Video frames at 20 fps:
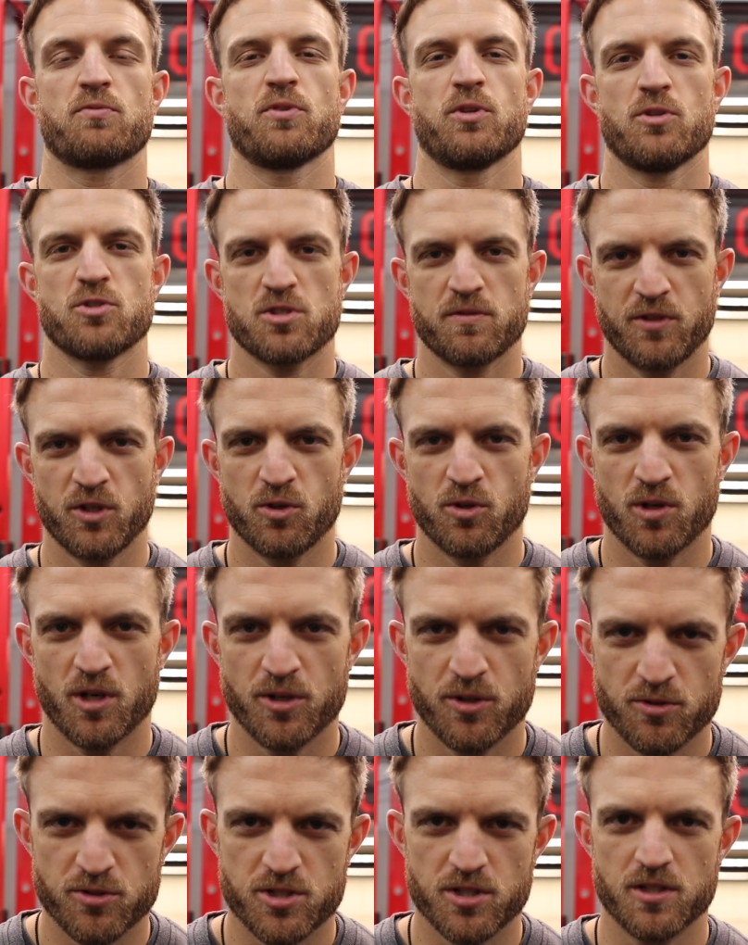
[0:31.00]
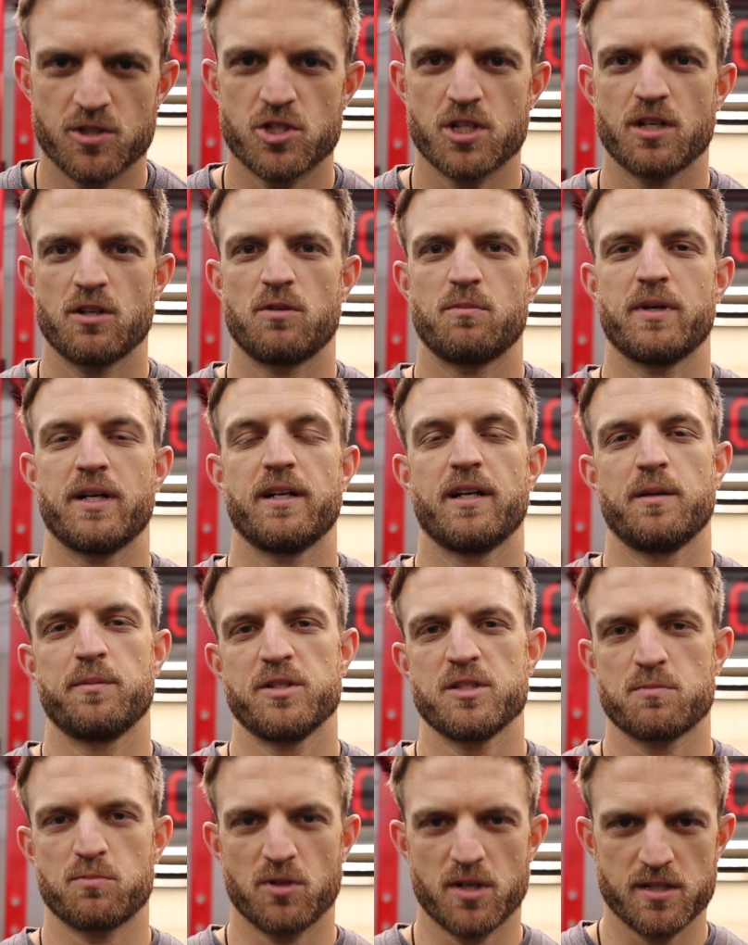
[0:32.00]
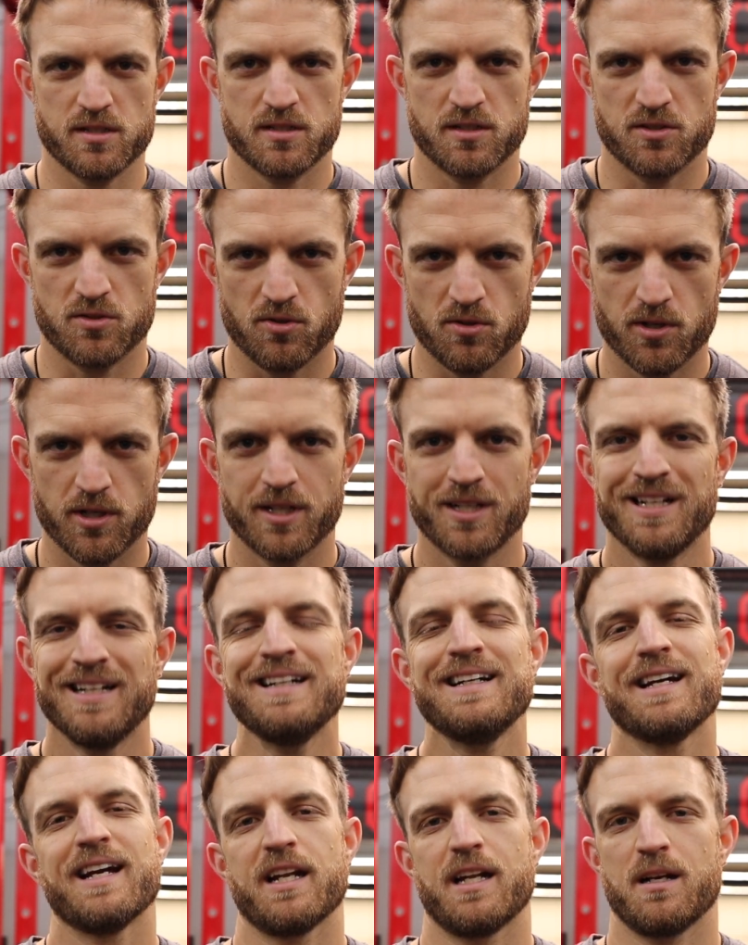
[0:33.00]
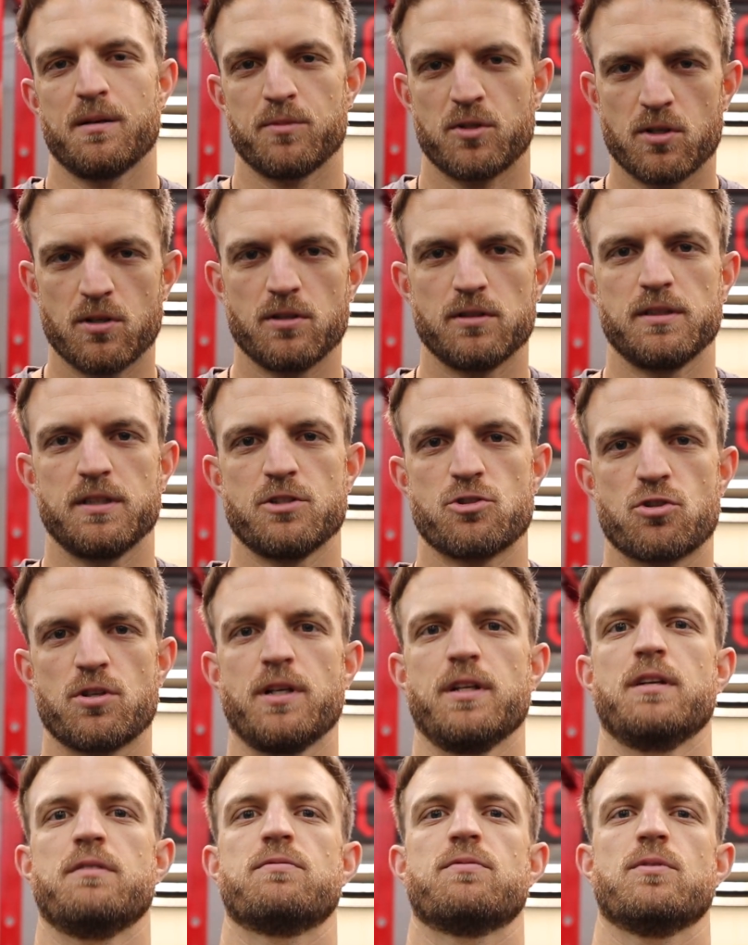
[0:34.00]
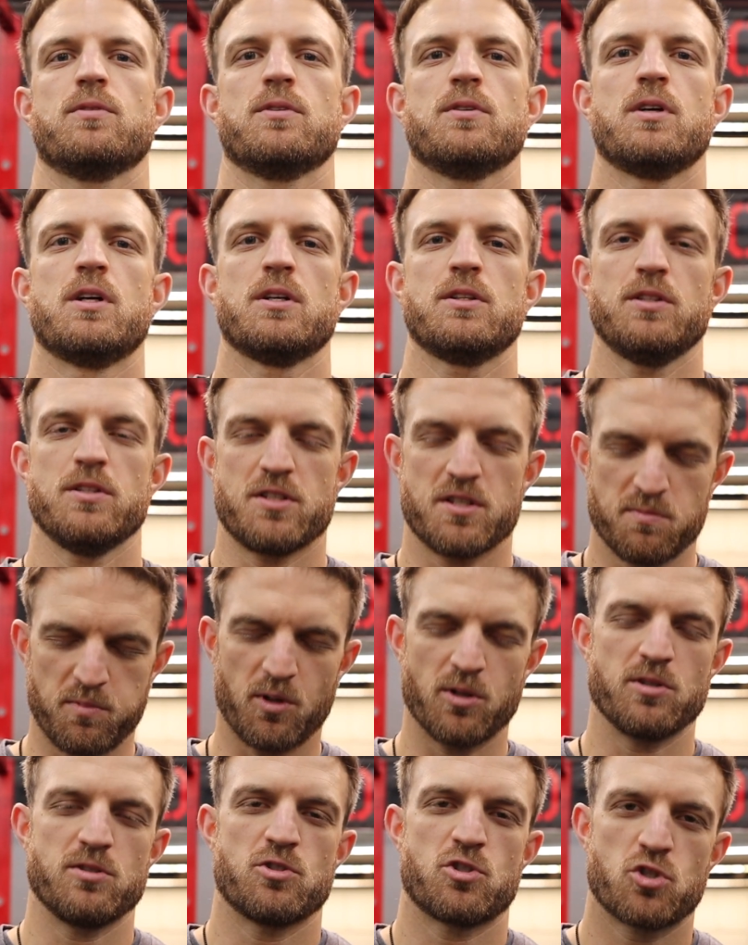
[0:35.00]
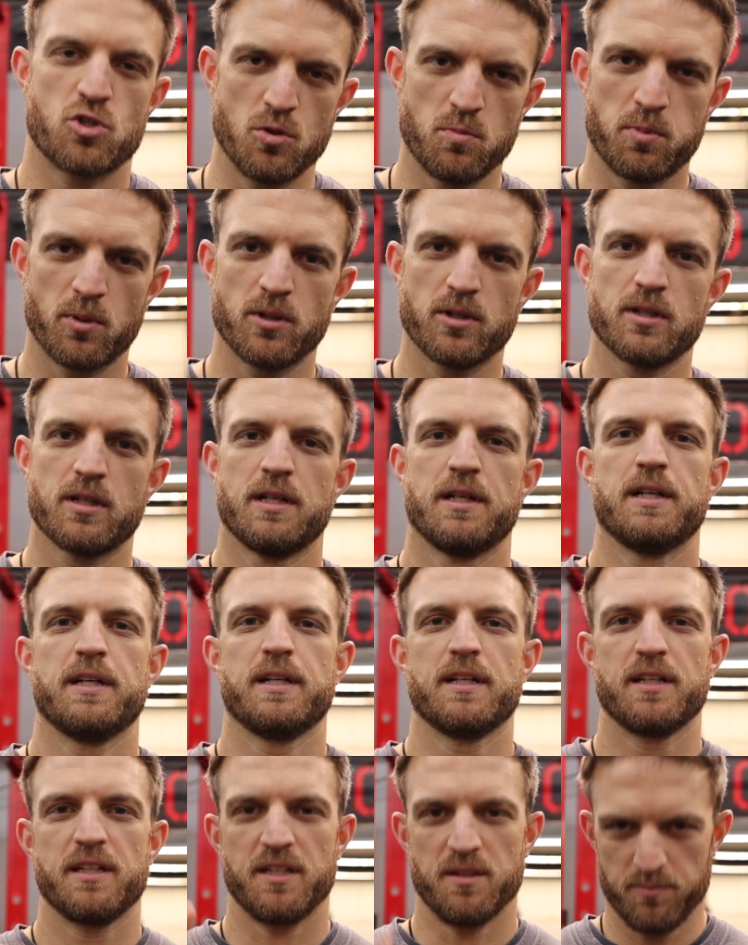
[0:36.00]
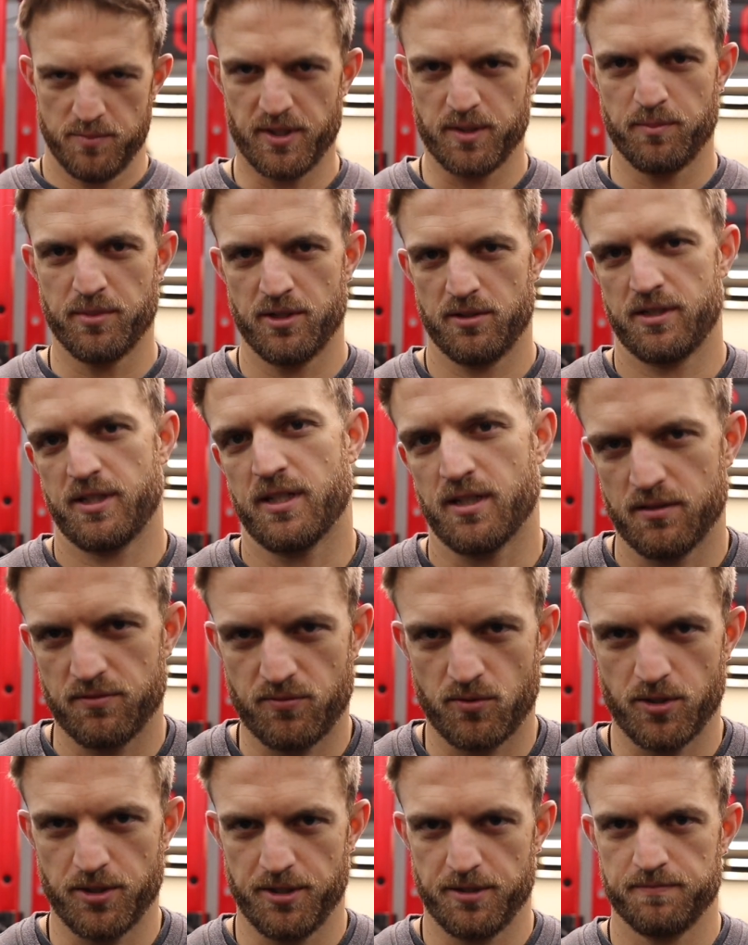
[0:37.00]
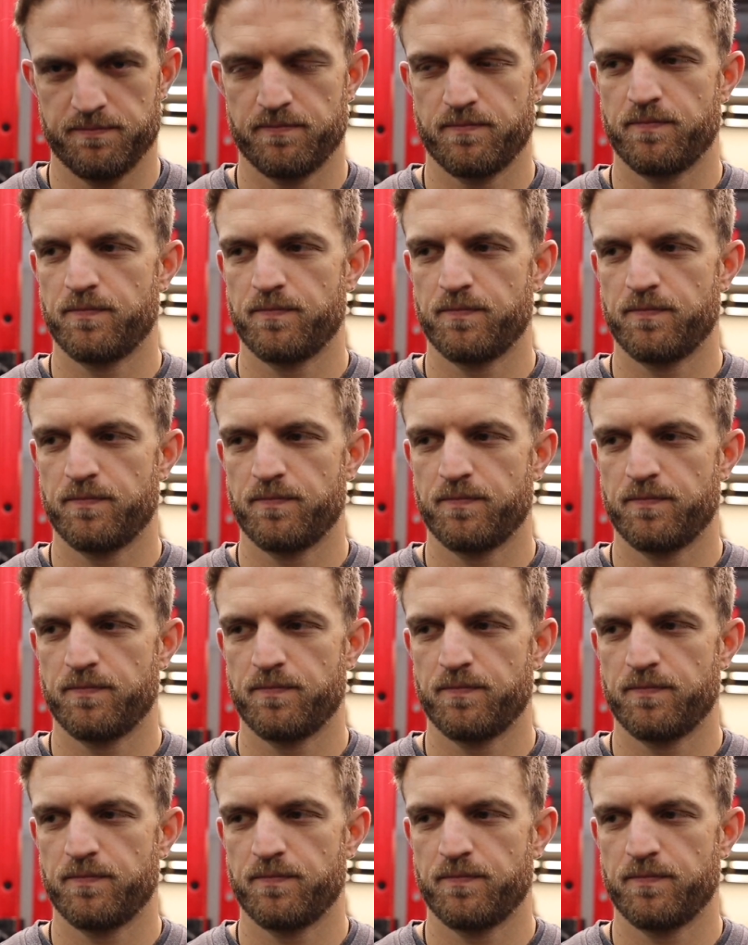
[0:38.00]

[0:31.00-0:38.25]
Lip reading: for those of you who are new to the channel, my name is Bryce Dettorre, and I'm currently training for the Spartan Super in Big Bear, California.